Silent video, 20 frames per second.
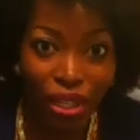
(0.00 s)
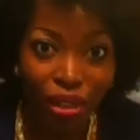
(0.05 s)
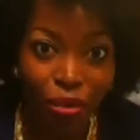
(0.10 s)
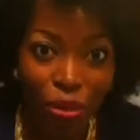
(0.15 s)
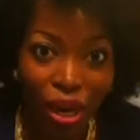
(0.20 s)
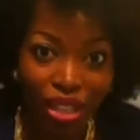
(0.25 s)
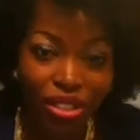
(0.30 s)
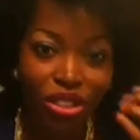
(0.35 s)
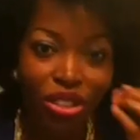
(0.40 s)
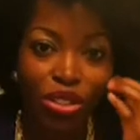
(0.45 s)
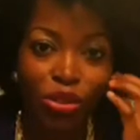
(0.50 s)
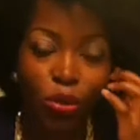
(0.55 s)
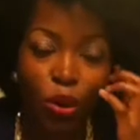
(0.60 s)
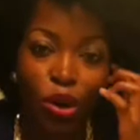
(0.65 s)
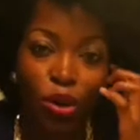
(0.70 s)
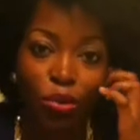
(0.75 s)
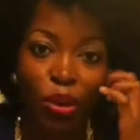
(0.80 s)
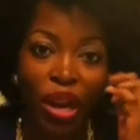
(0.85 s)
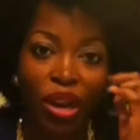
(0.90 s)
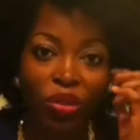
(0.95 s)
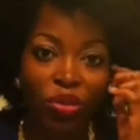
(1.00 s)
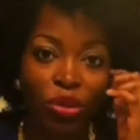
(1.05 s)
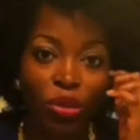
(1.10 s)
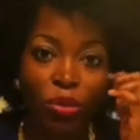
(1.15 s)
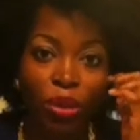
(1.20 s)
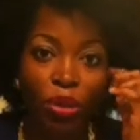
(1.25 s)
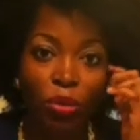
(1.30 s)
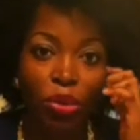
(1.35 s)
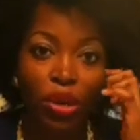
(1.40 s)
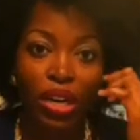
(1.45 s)
It might just work better for
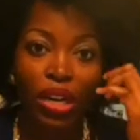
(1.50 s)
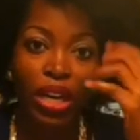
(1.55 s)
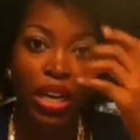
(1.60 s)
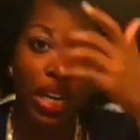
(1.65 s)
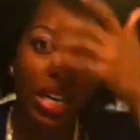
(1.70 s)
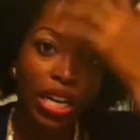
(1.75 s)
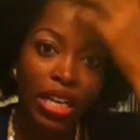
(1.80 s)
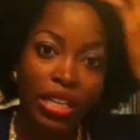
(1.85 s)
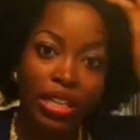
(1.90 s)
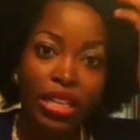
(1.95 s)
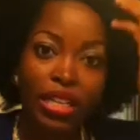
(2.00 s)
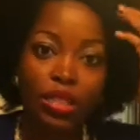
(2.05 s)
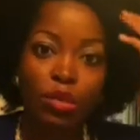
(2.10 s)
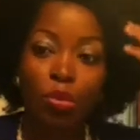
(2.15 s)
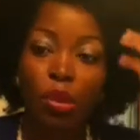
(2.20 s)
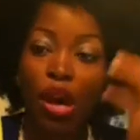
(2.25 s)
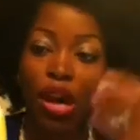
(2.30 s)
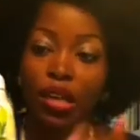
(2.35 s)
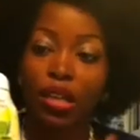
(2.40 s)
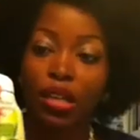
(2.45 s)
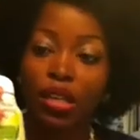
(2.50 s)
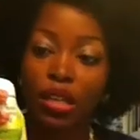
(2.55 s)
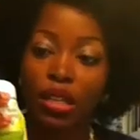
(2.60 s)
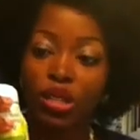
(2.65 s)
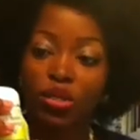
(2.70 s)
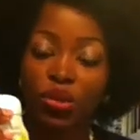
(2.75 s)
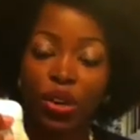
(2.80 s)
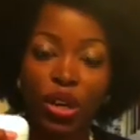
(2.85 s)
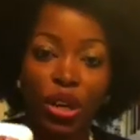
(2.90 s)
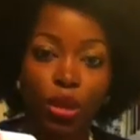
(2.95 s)
me, but this product
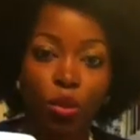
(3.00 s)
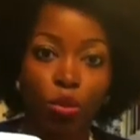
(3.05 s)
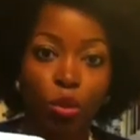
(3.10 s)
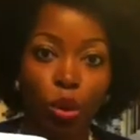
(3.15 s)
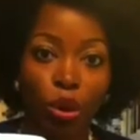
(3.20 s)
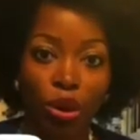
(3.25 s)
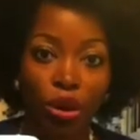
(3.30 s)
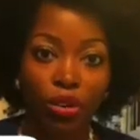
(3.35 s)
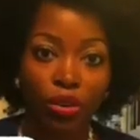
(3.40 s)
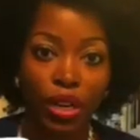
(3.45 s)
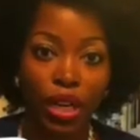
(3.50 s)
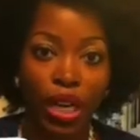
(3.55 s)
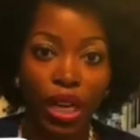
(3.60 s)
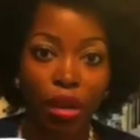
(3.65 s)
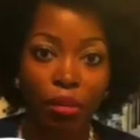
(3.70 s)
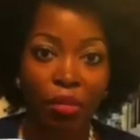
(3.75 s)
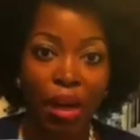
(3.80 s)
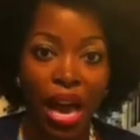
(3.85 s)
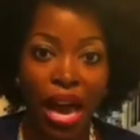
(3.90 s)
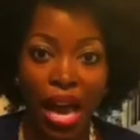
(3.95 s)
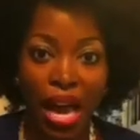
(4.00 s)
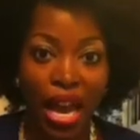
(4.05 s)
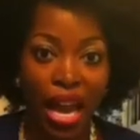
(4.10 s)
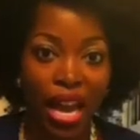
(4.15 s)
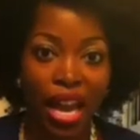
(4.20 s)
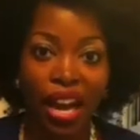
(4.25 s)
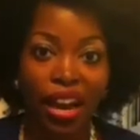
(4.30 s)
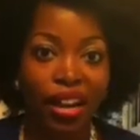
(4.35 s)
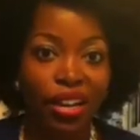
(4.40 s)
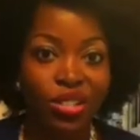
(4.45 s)
is very watery, and my
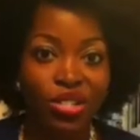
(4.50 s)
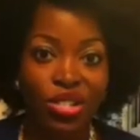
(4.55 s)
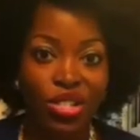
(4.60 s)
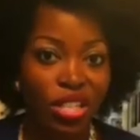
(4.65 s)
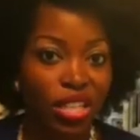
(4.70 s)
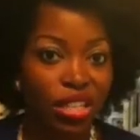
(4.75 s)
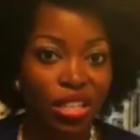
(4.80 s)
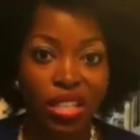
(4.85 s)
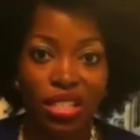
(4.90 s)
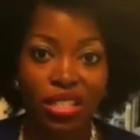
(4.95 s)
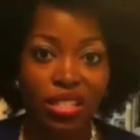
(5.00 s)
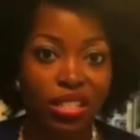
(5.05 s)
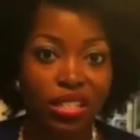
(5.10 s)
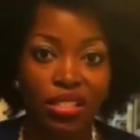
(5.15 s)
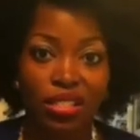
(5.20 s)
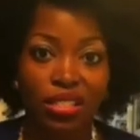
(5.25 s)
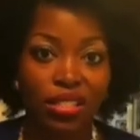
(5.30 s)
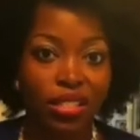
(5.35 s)
hair just